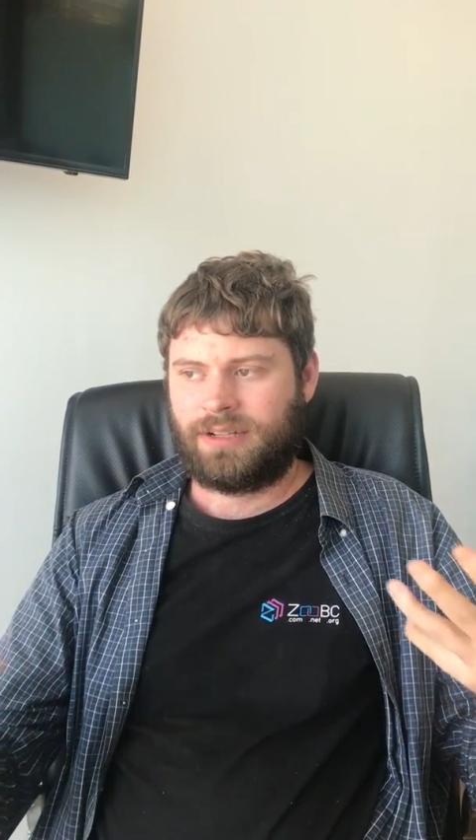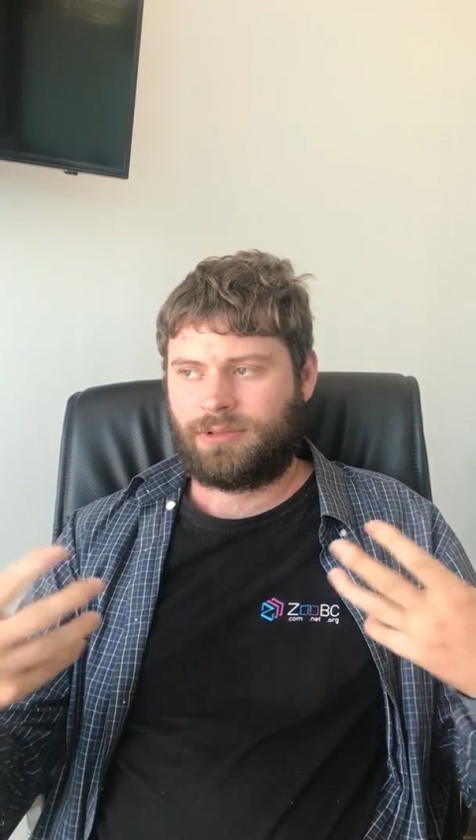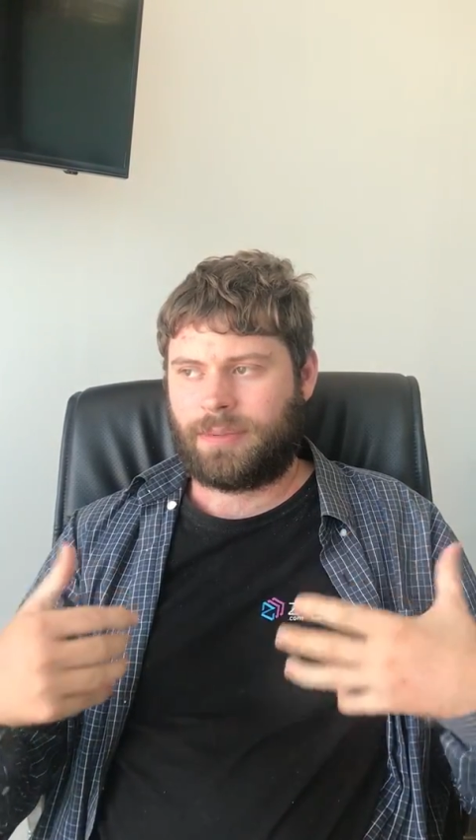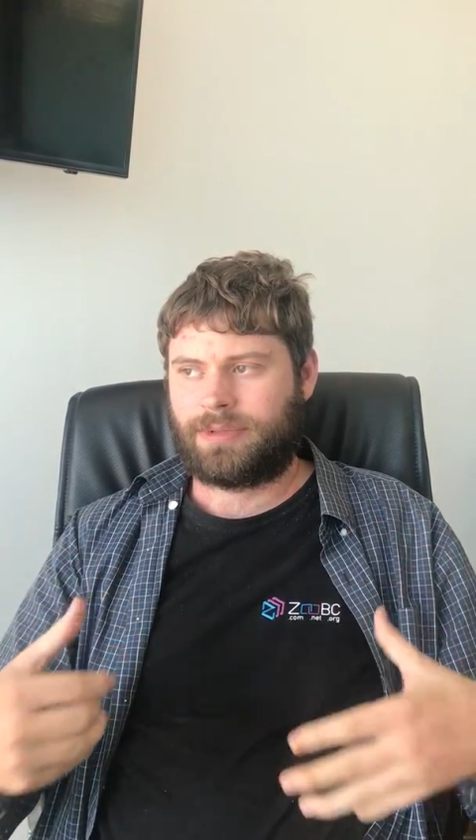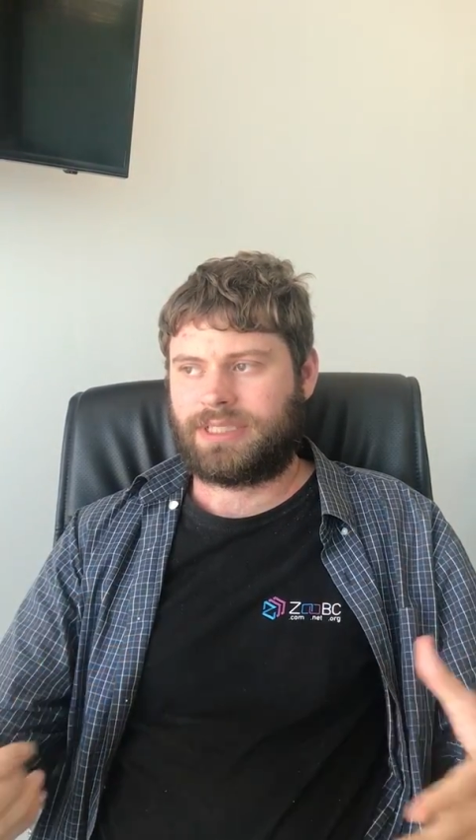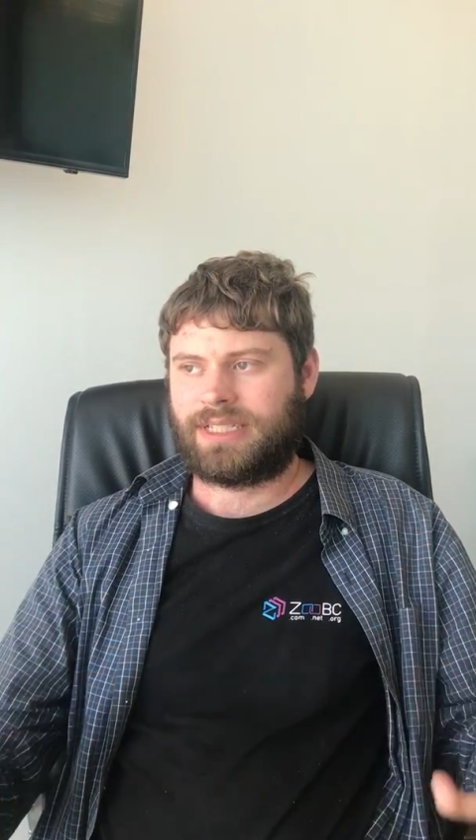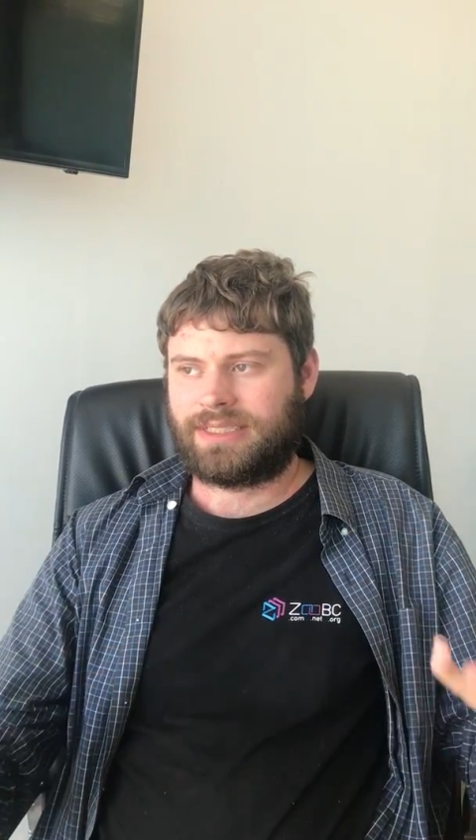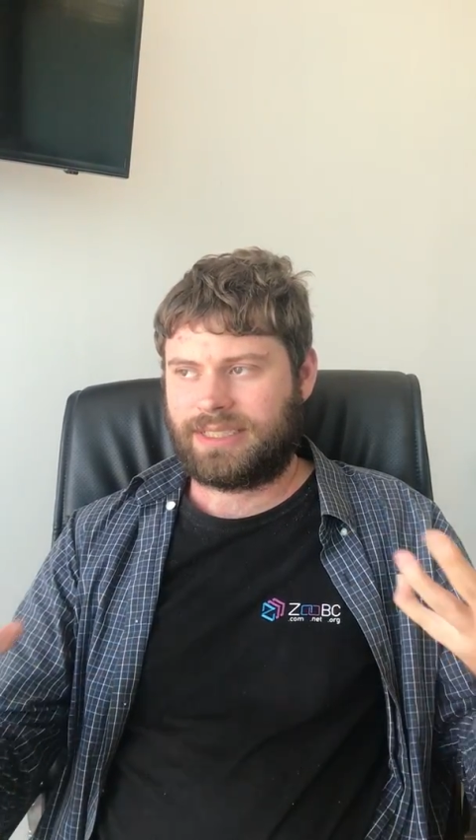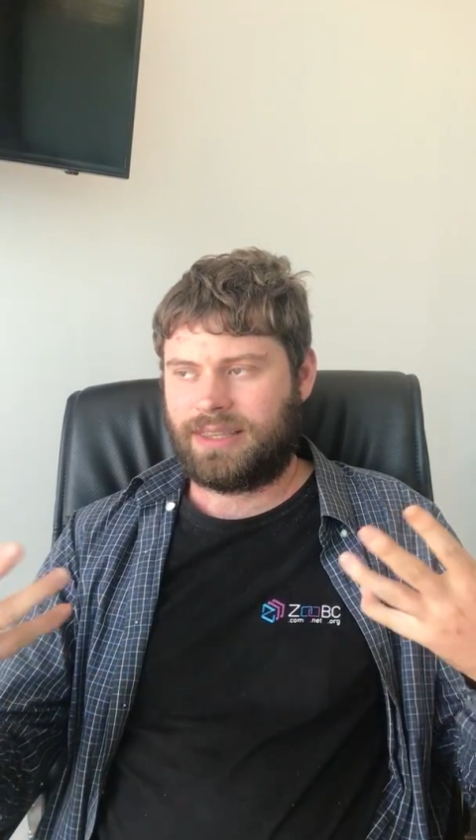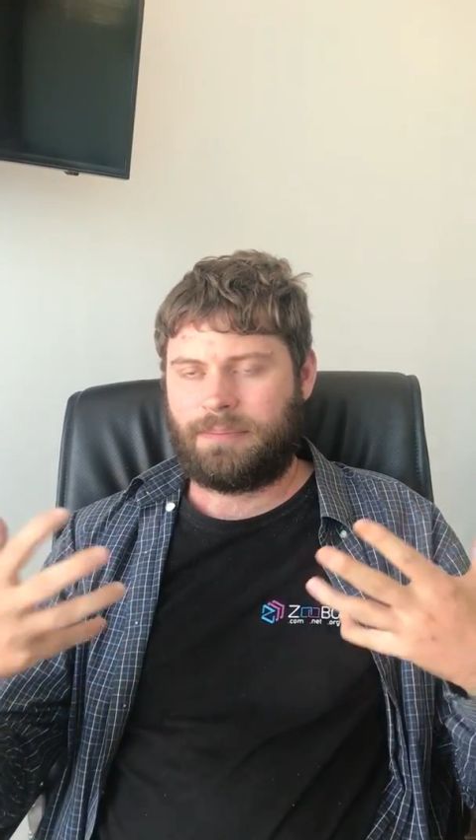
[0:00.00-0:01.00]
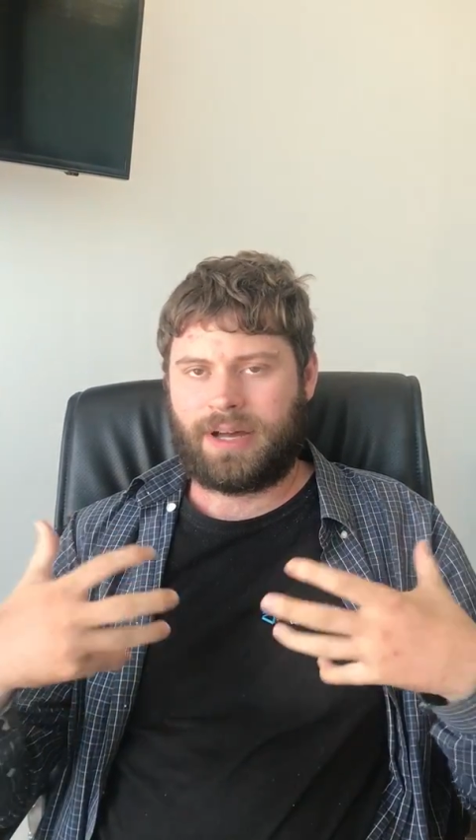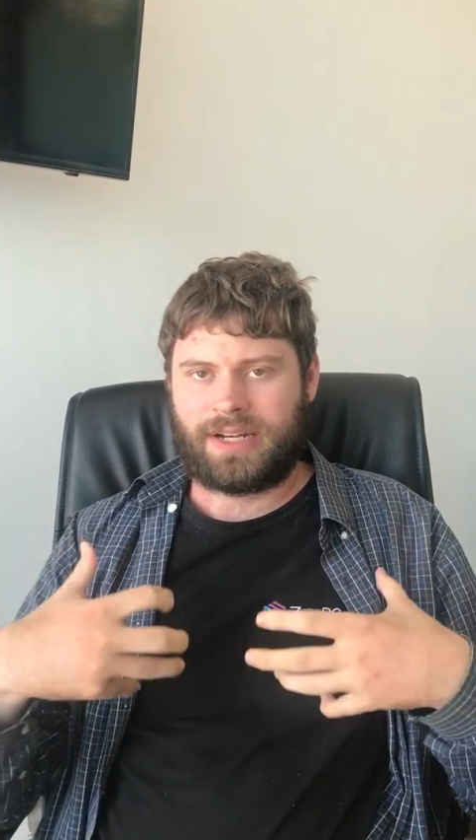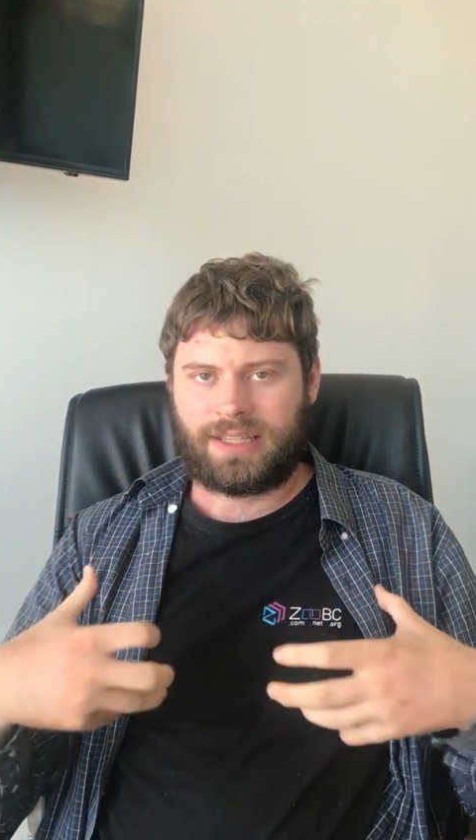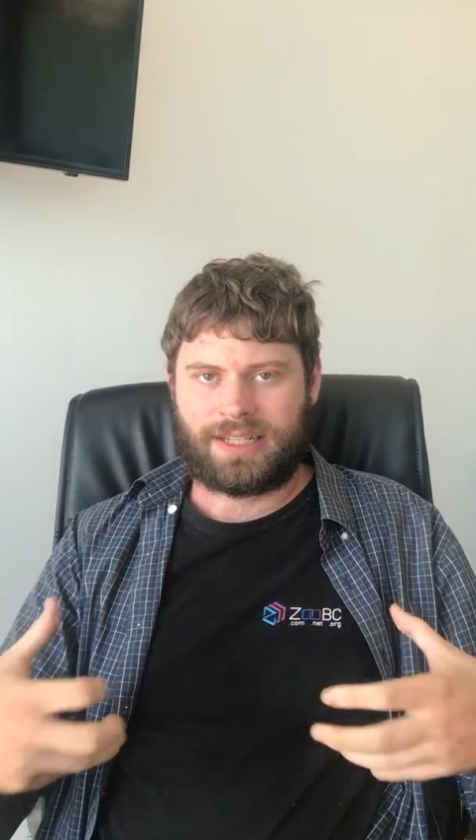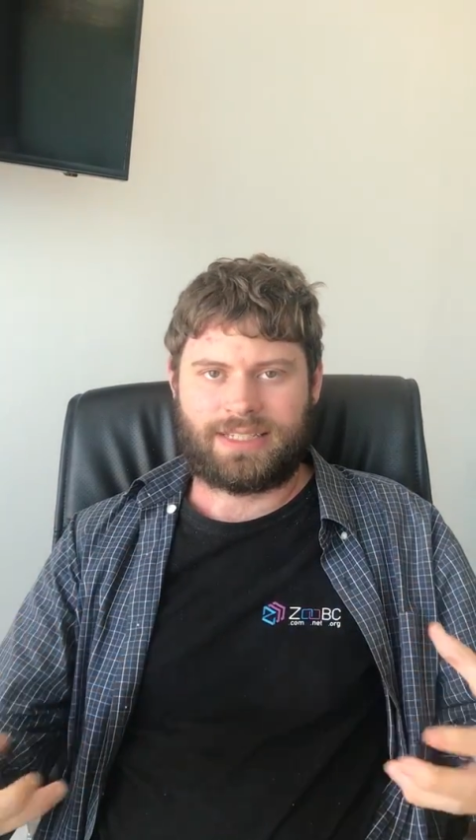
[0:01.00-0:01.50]
represents the
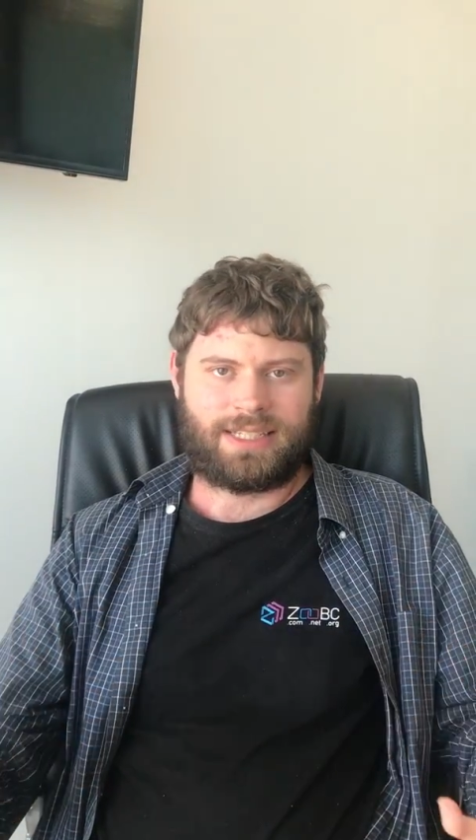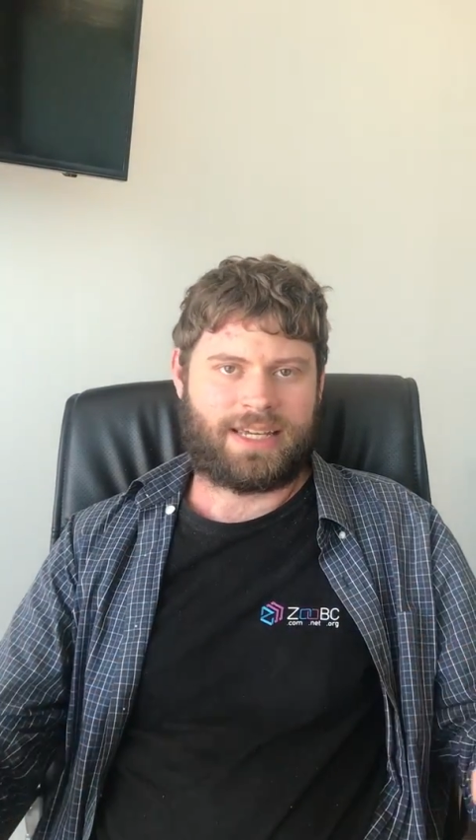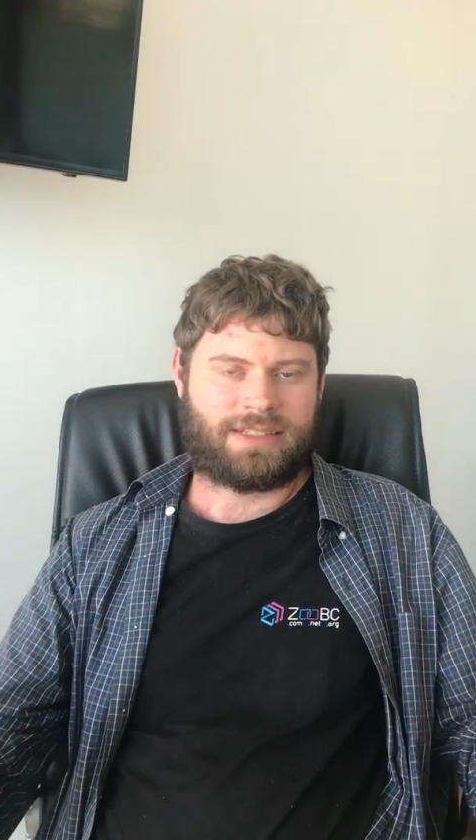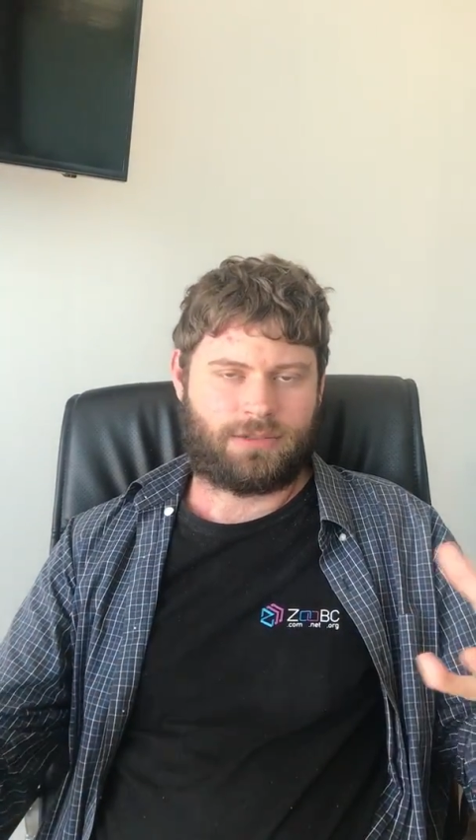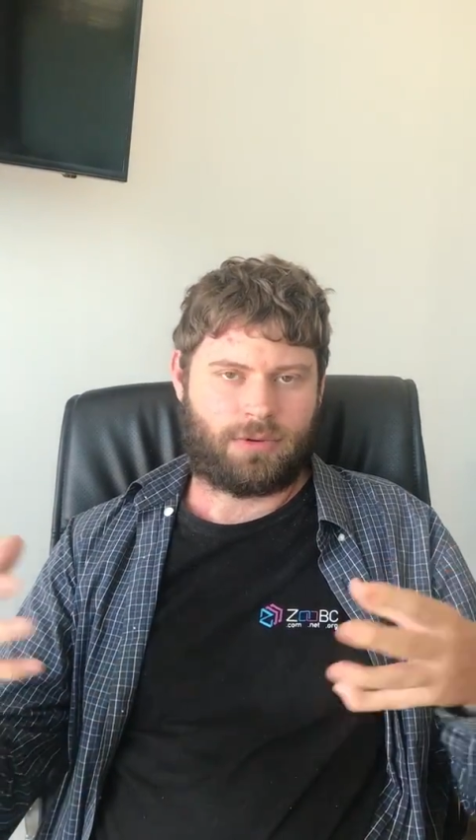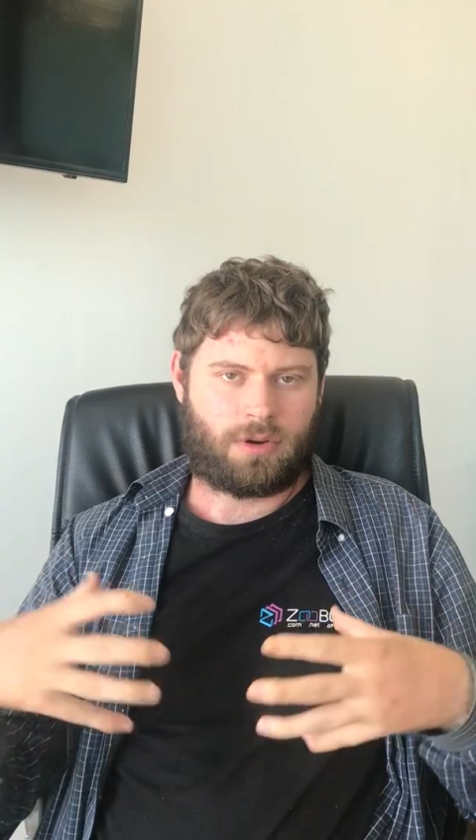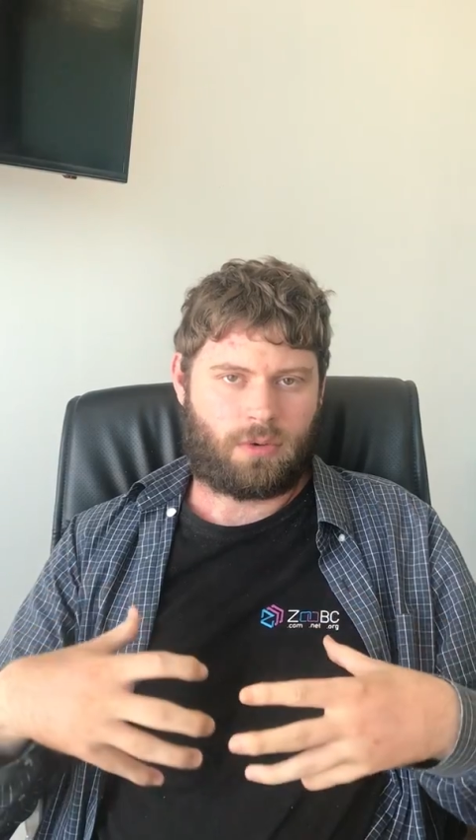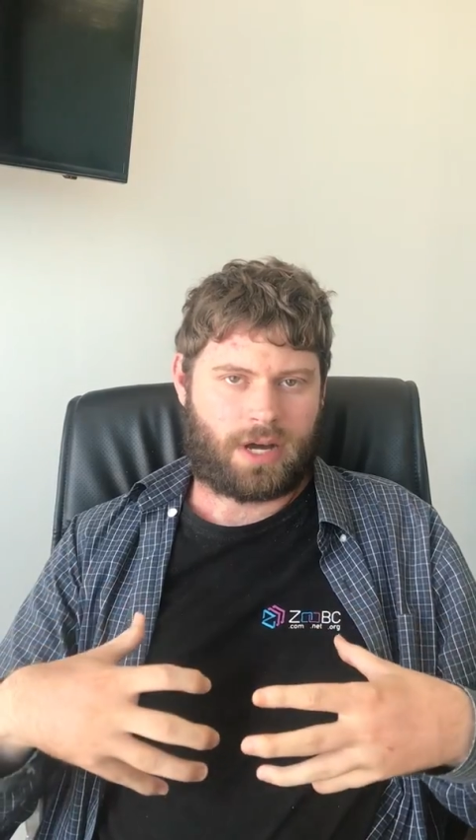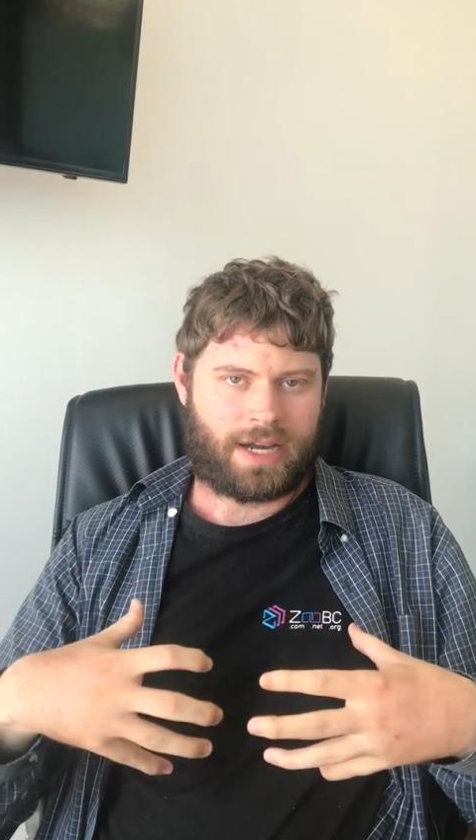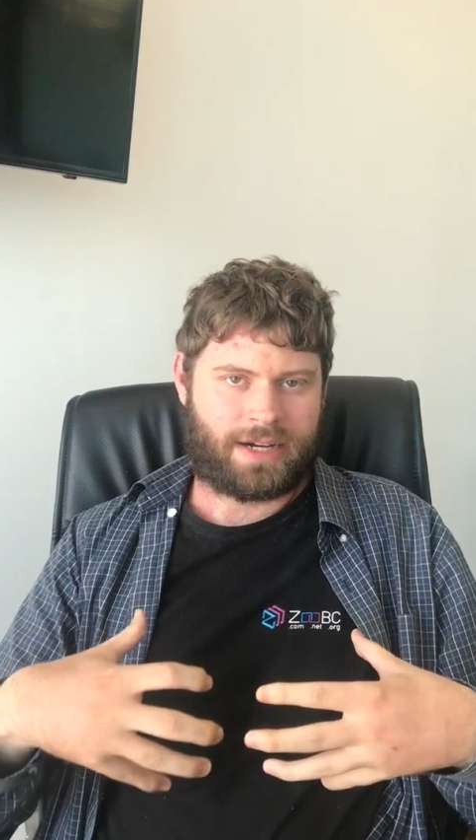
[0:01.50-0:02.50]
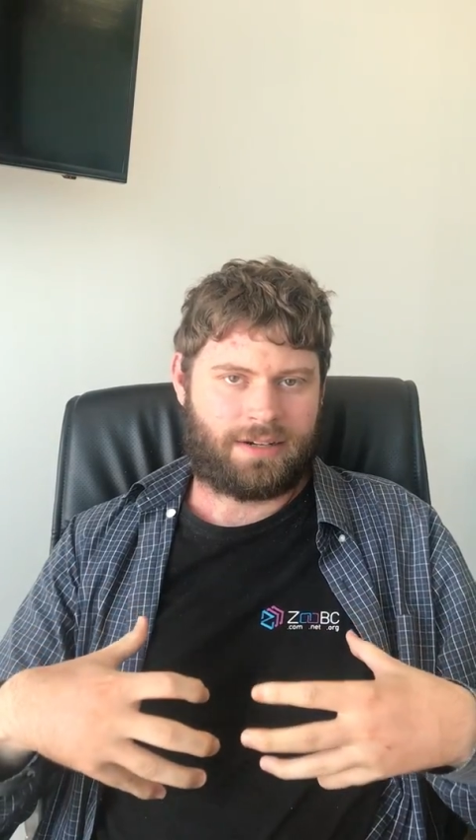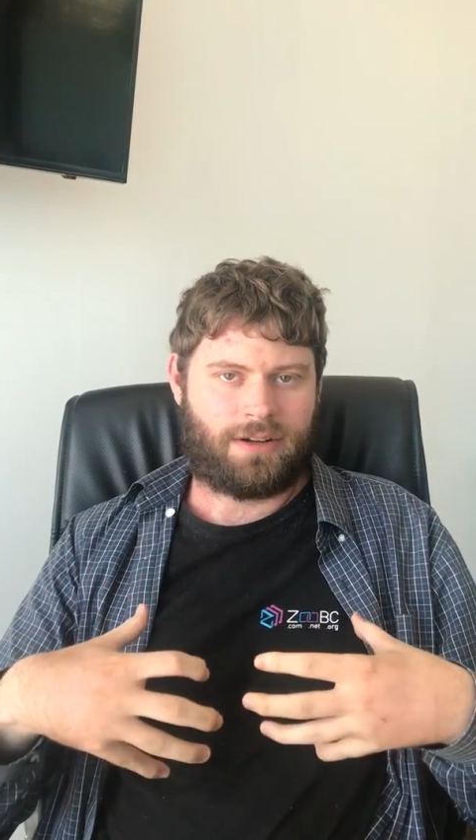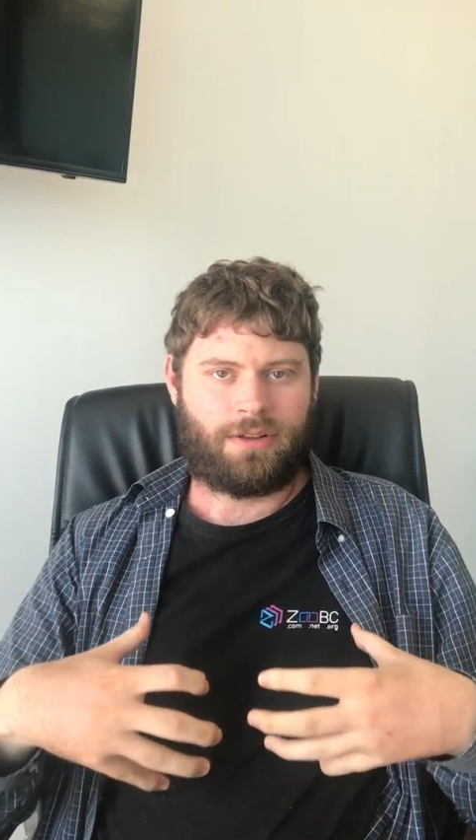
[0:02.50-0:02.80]
money that it takes to acquire